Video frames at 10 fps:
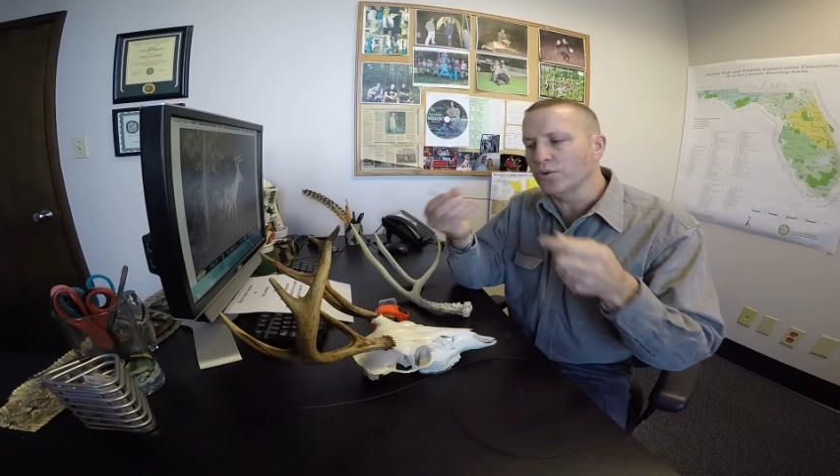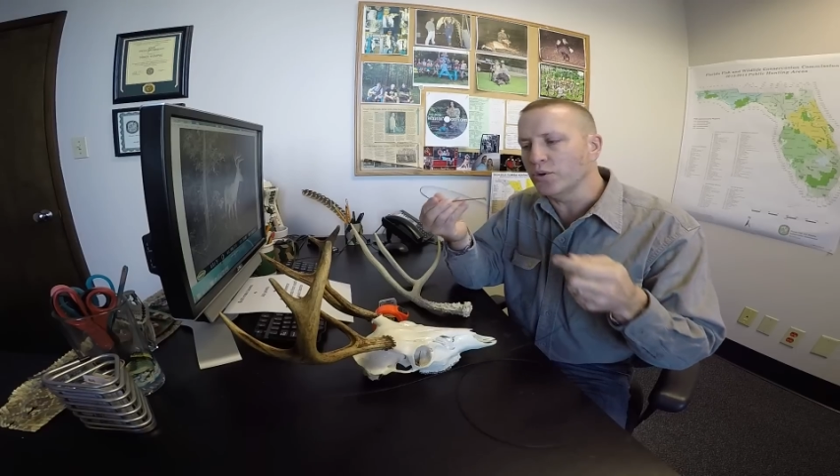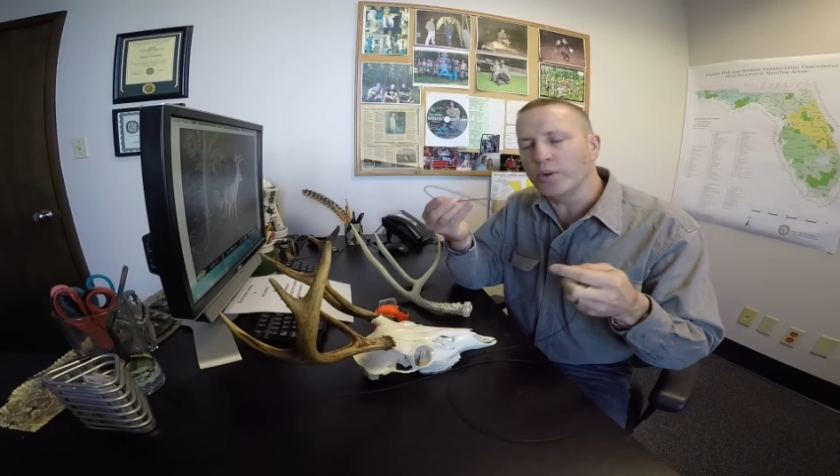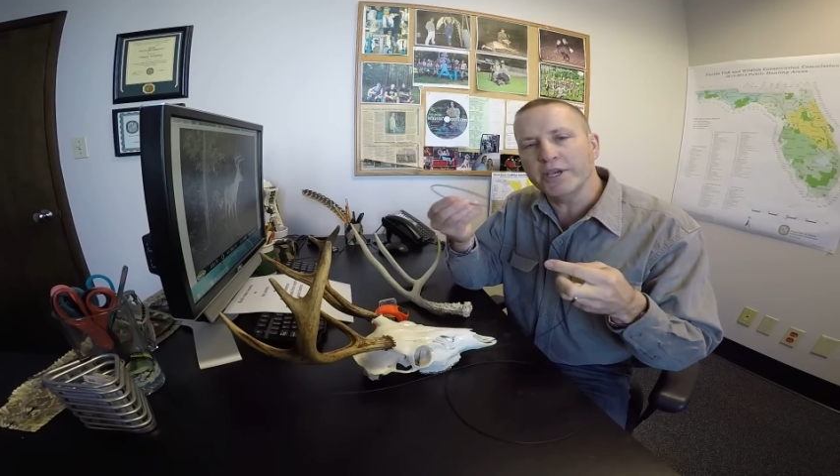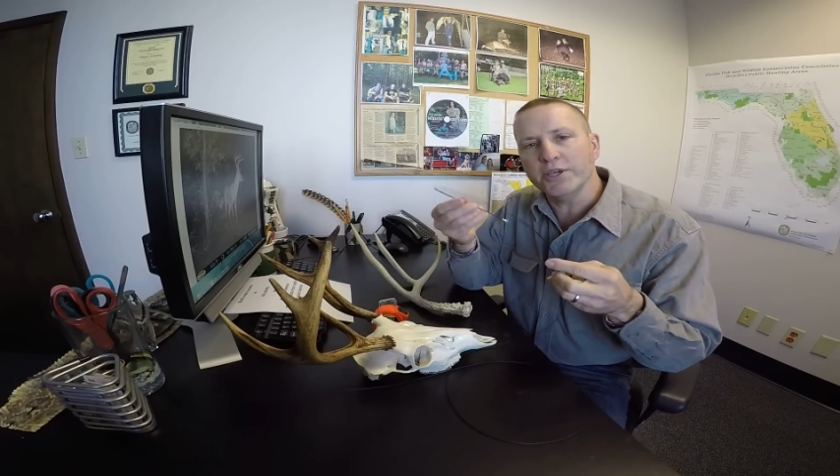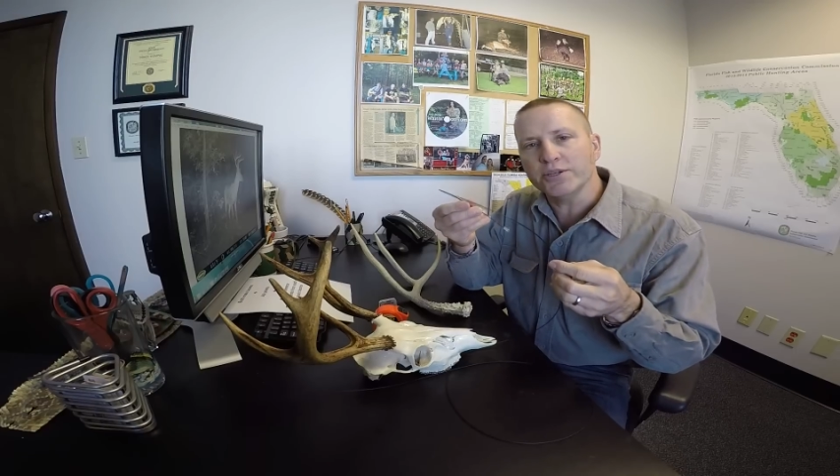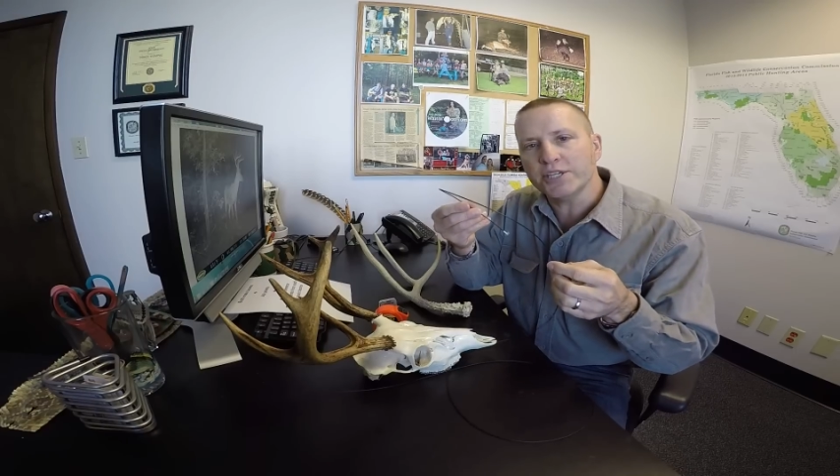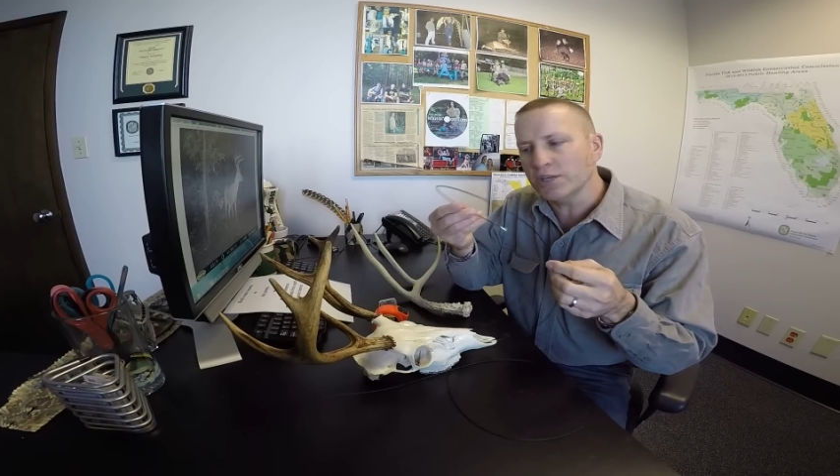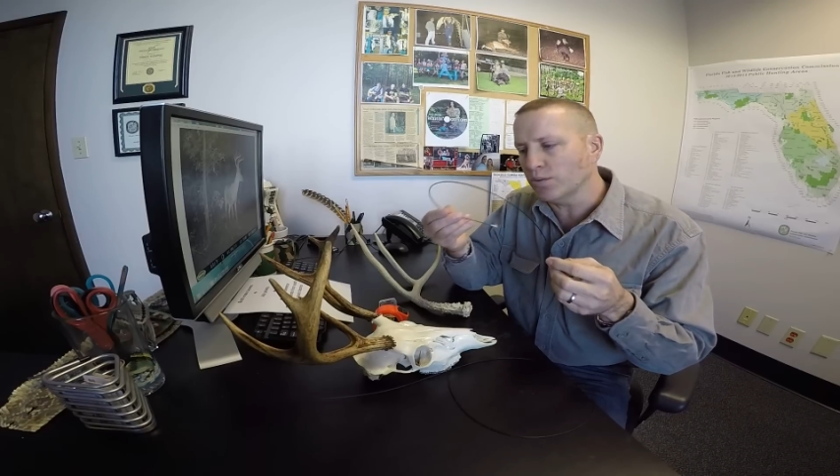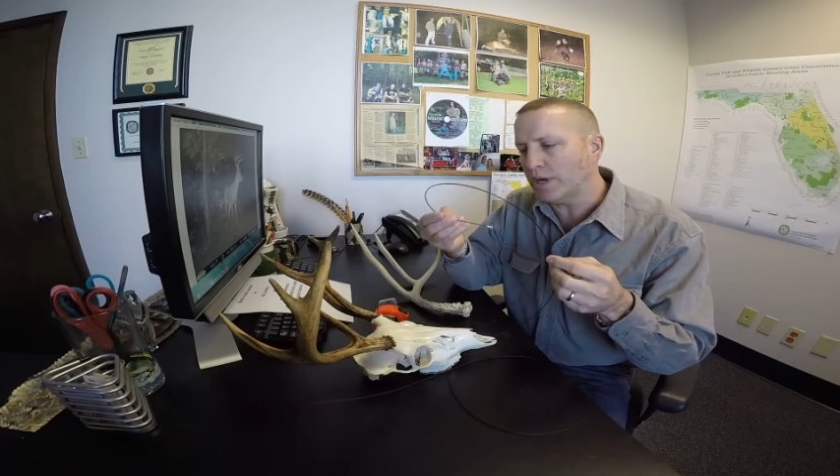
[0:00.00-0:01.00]
that we use
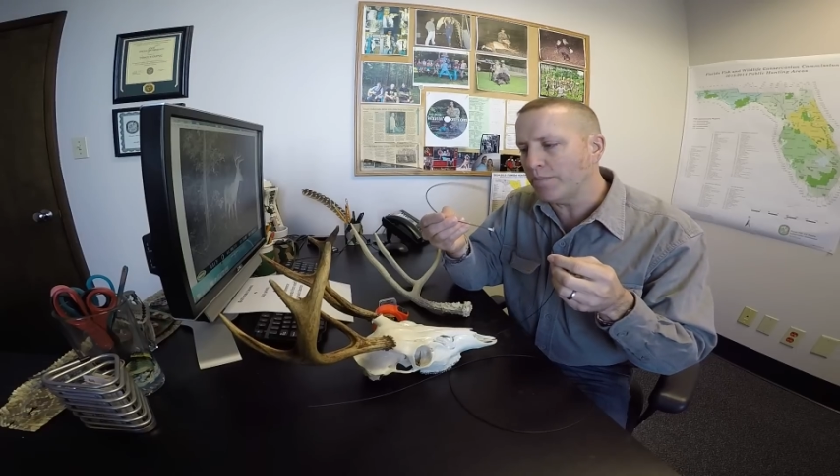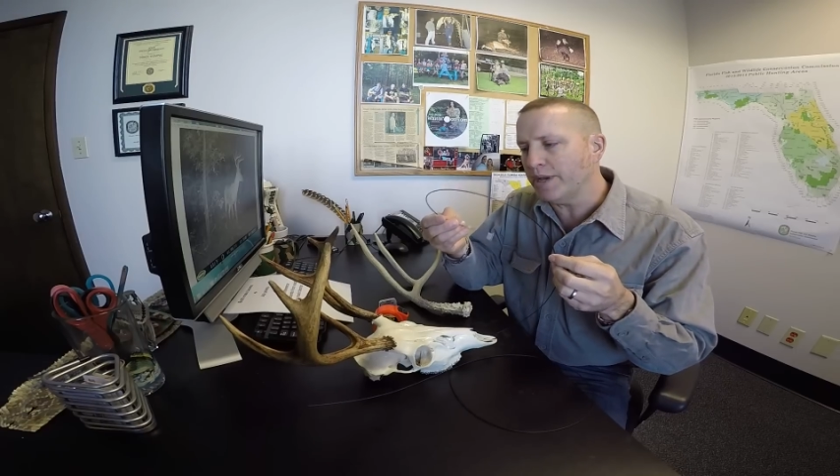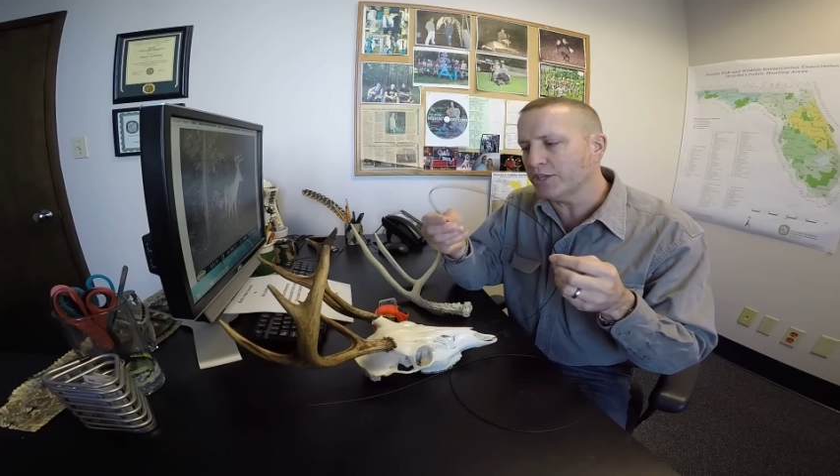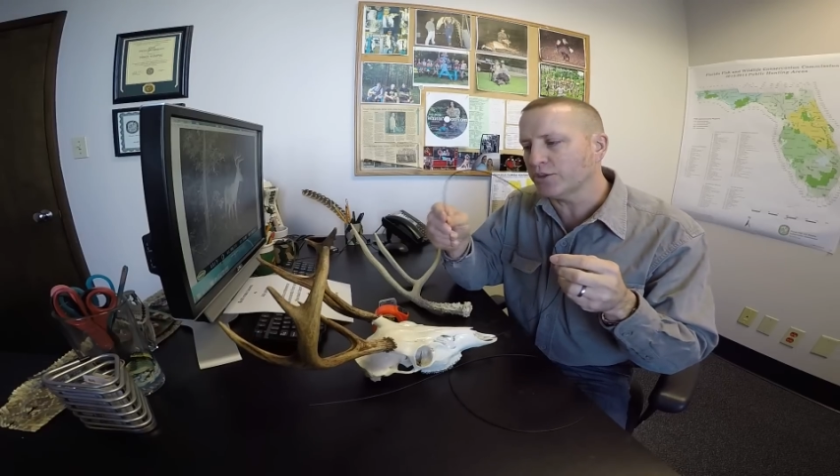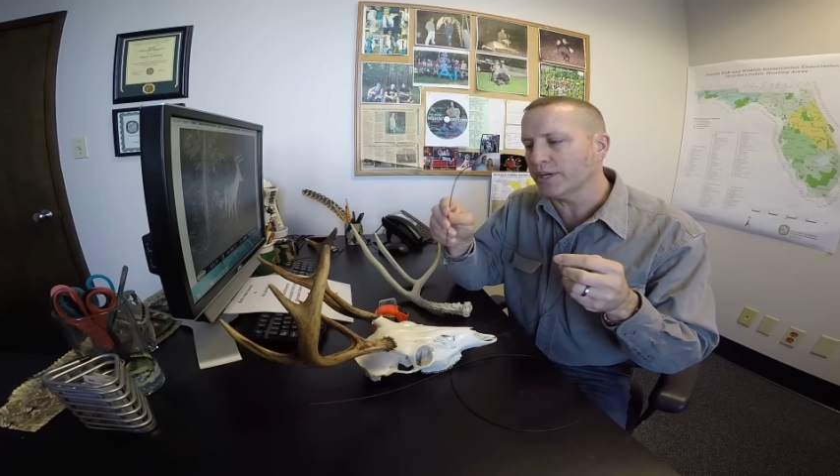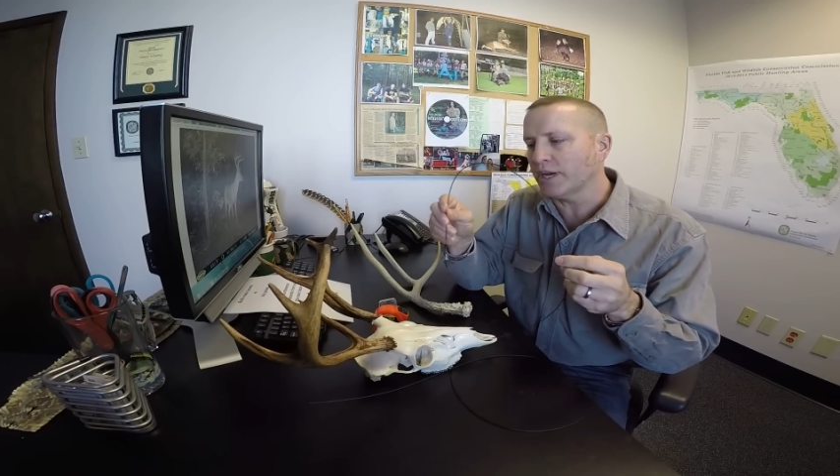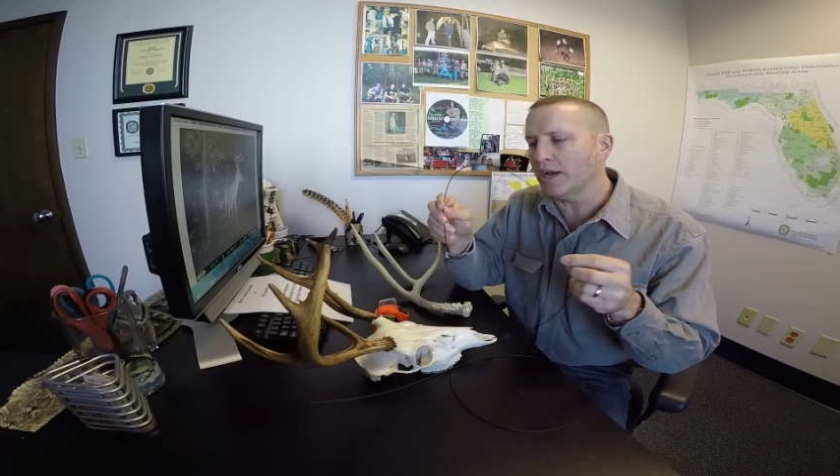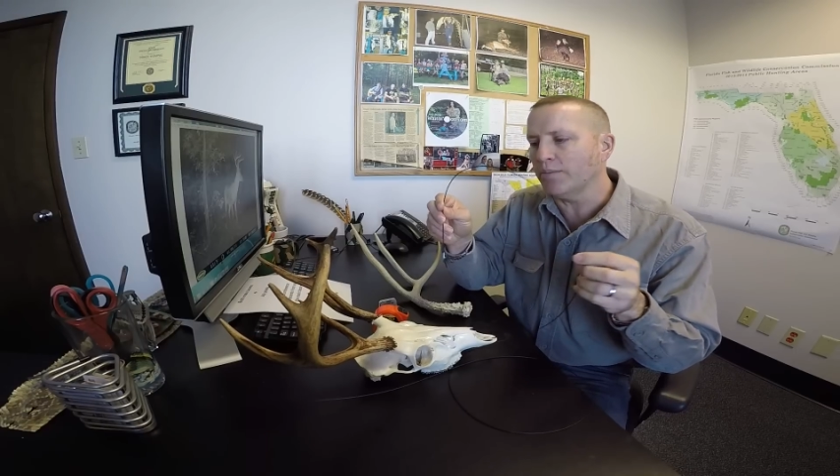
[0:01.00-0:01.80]
here when I'm measuring